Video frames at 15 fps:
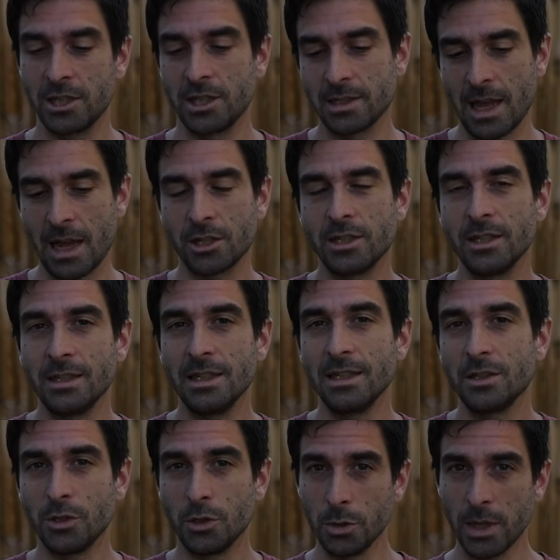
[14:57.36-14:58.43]
is actually
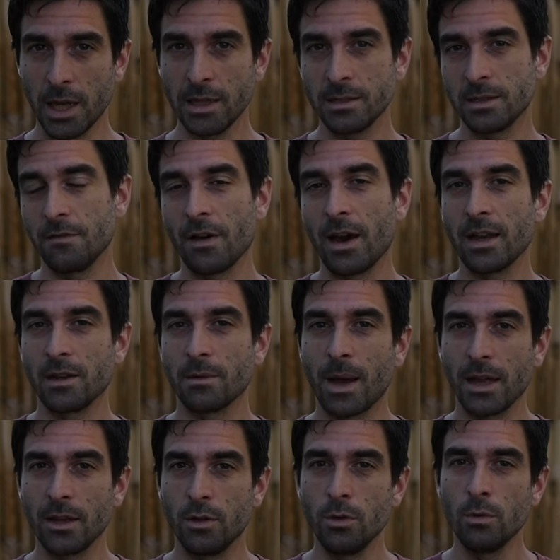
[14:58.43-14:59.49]
these 2 days divided
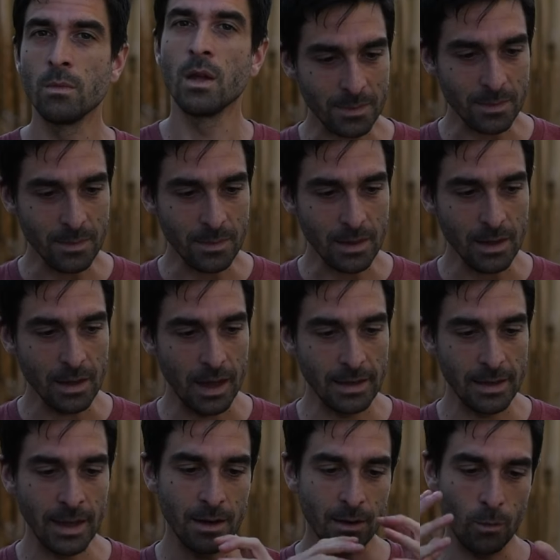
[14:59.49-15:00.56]
by 2.
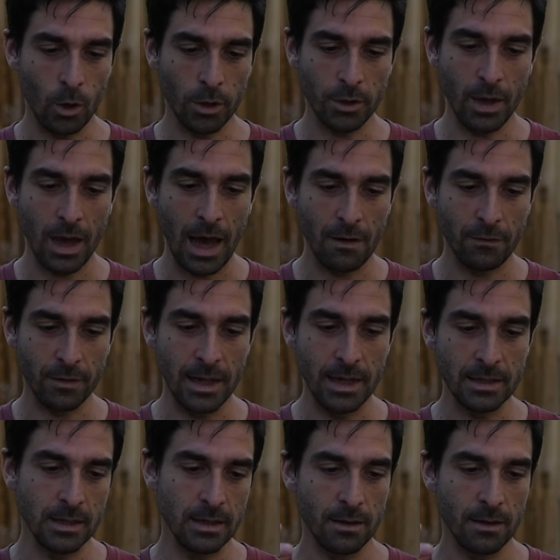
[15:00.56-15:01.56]
And then what you have left